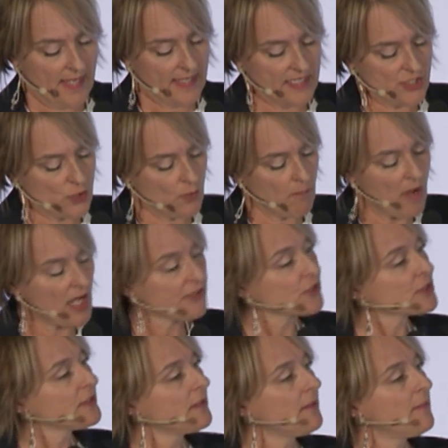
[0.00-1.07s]
into
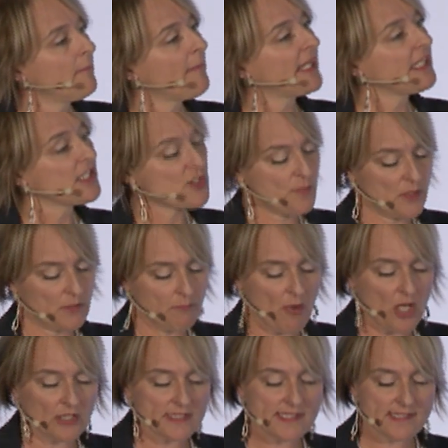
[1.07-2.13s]
modern management
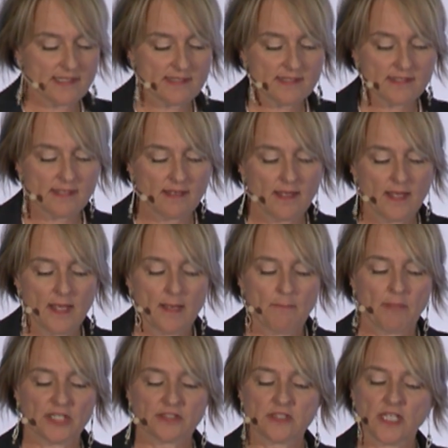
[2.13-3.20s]
policies,
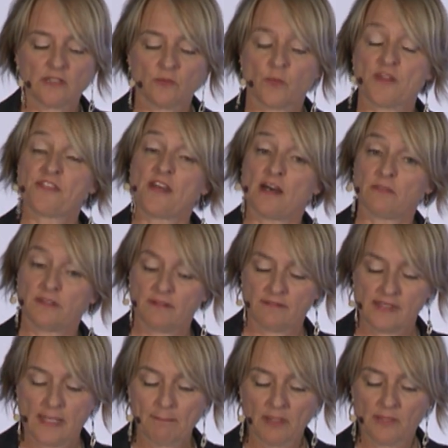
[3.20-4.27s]
but not without
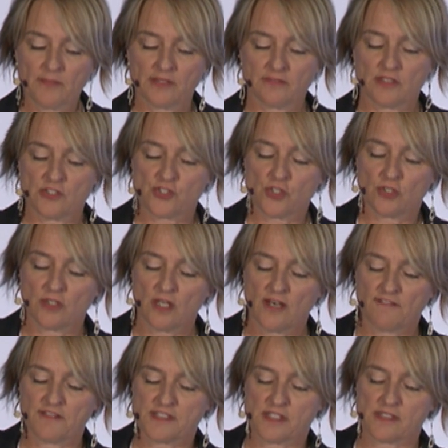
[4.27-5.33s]
the implementation
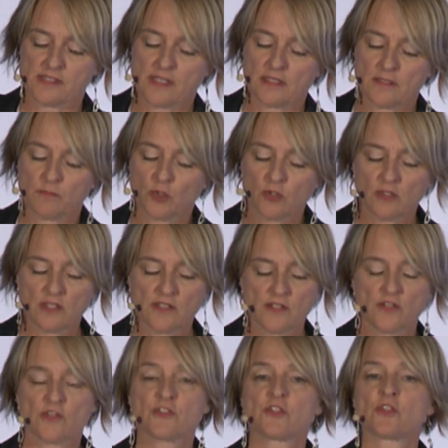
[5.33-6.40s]
of a sustainable
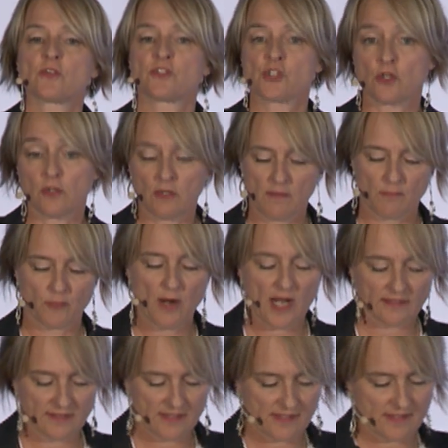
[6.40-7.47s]
social
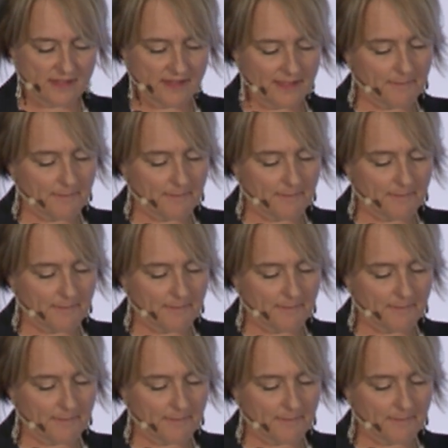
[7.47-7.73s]
practice.